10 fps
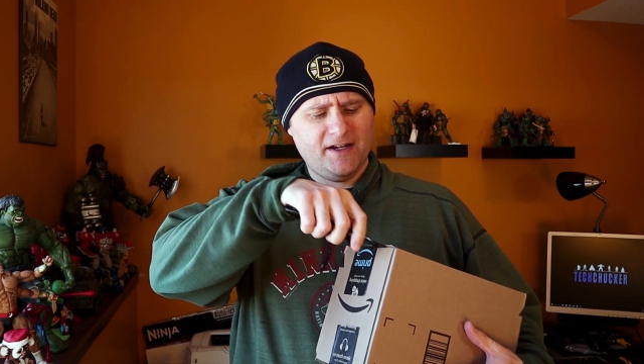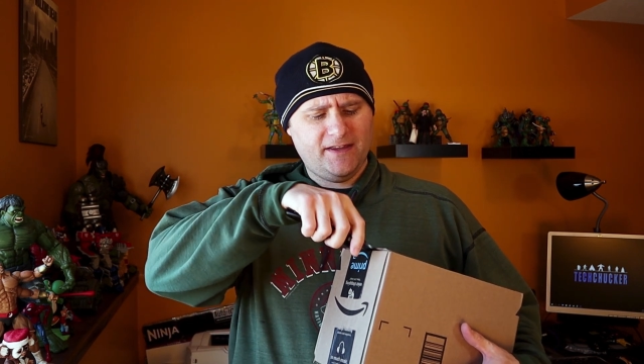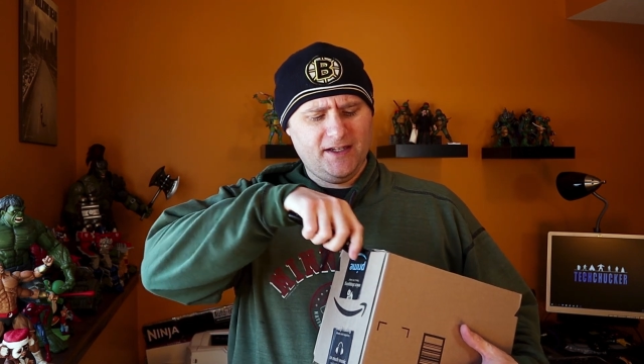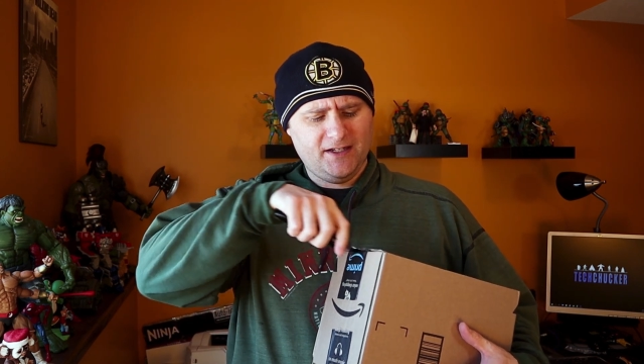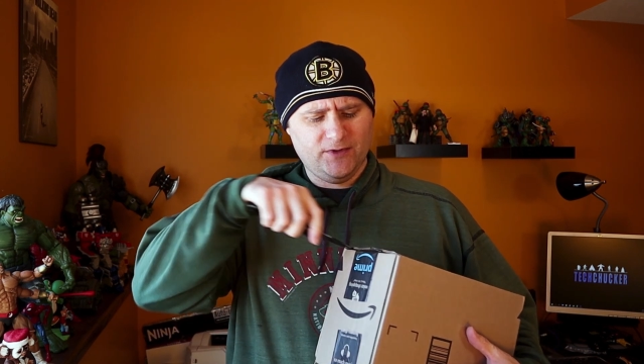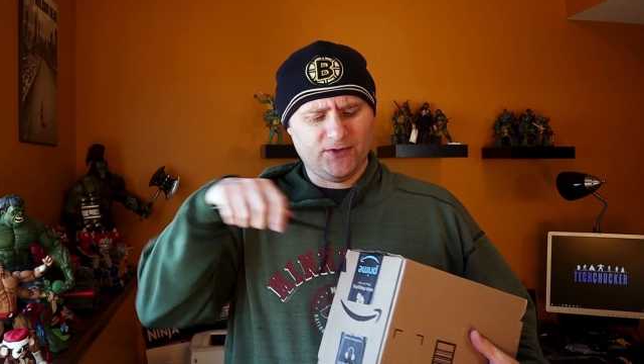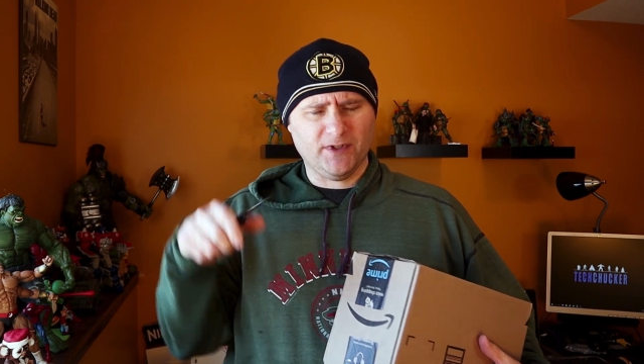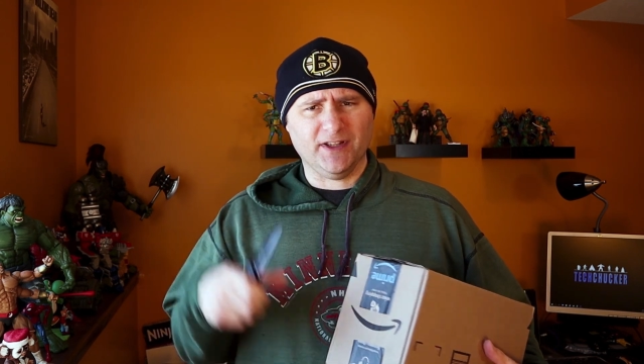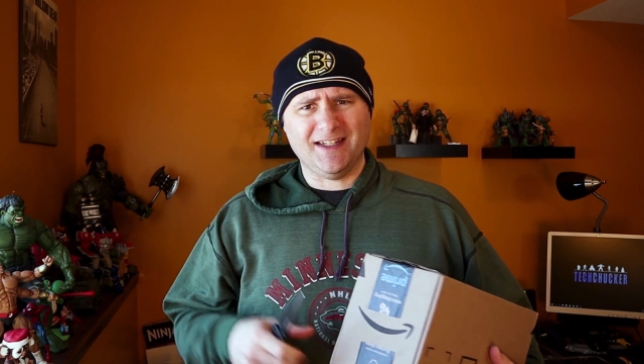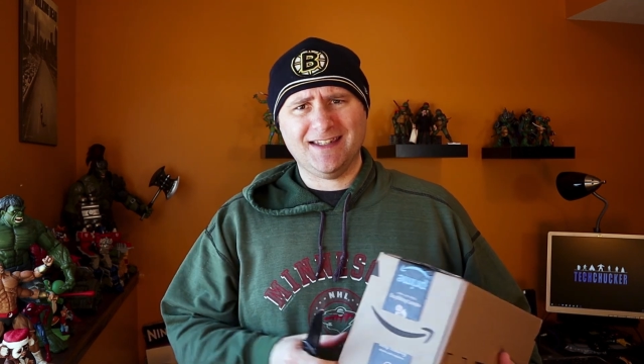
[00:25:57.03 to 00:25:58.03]
I think it was
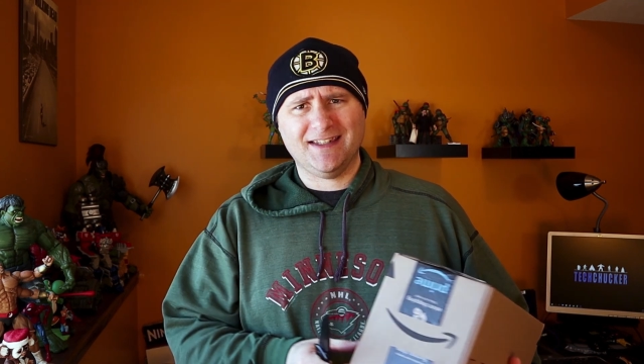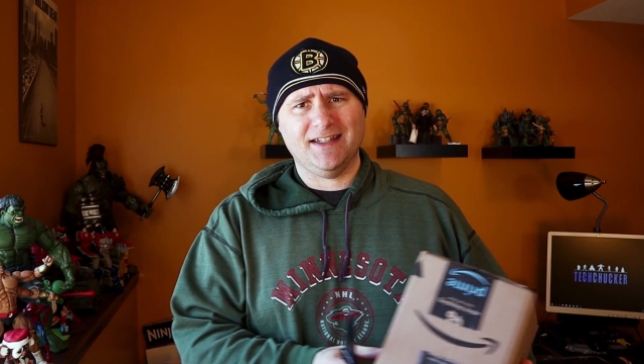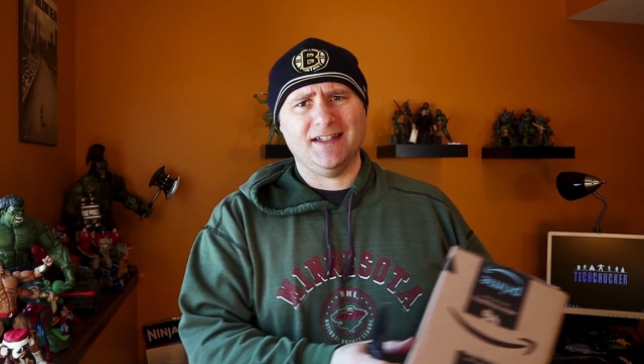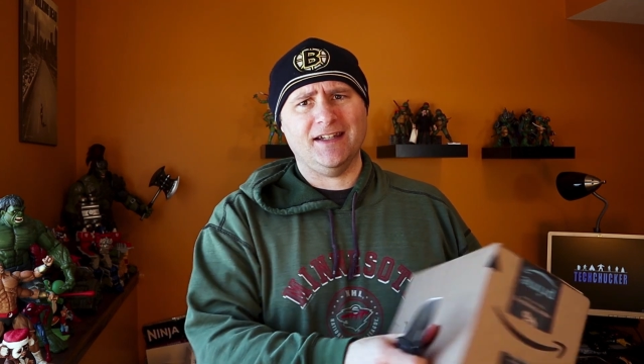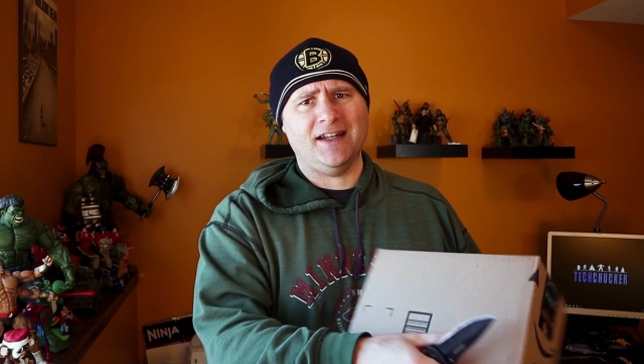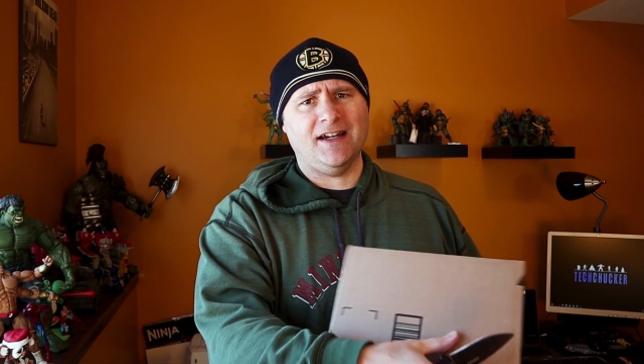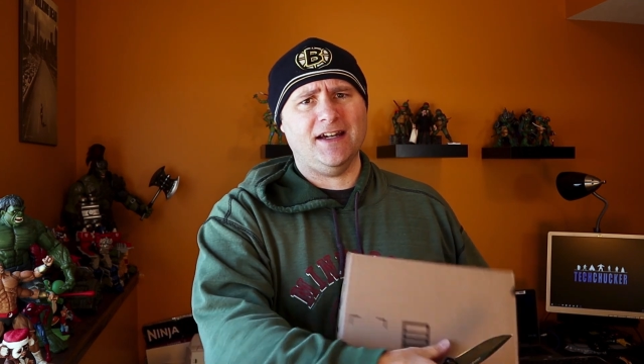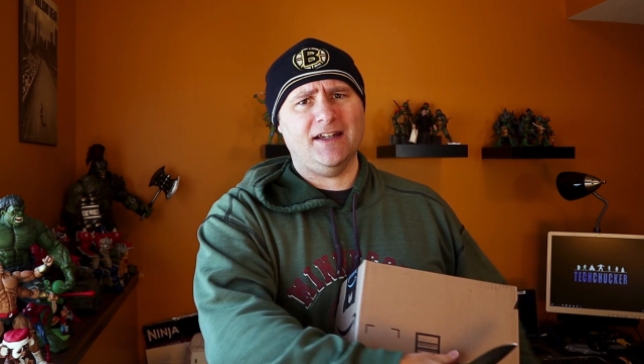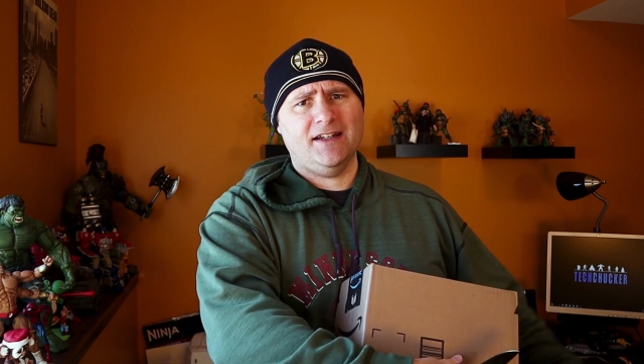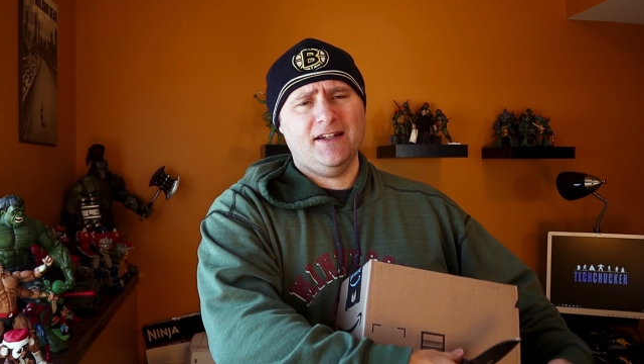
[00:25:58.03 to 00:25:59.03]
released in
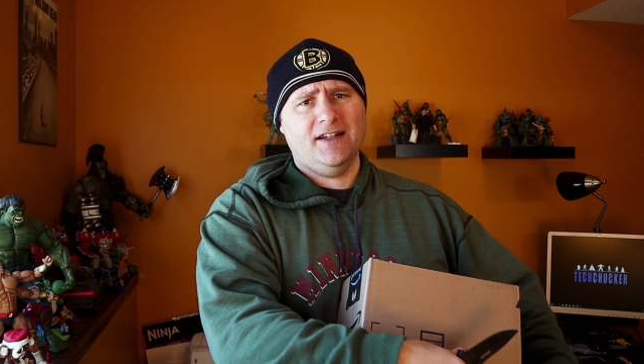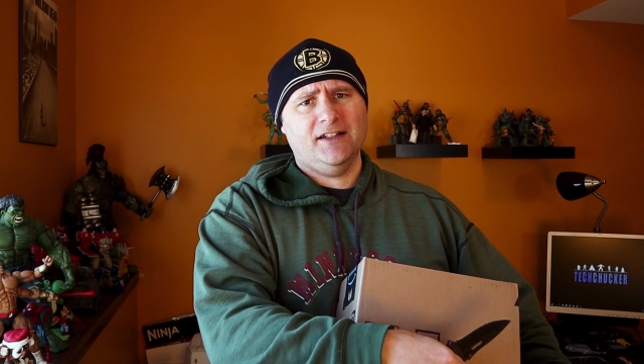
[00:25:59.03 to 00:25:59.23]
uh,